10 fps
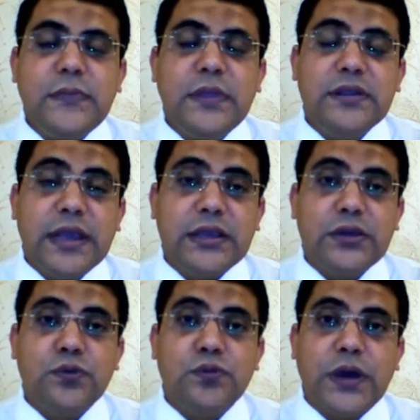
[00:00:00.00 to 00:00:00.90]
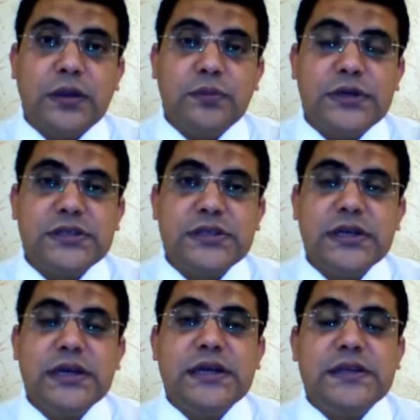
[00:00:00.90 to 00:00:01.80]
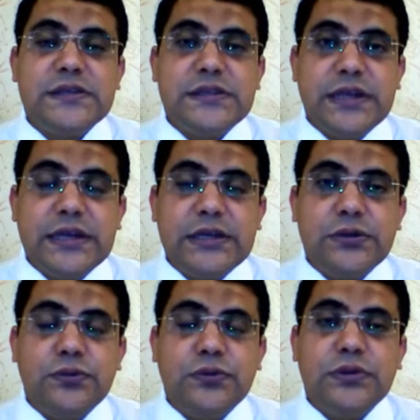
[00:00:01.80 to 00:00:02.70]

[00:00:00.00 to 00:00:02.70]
Thank you very much. Stay tuned.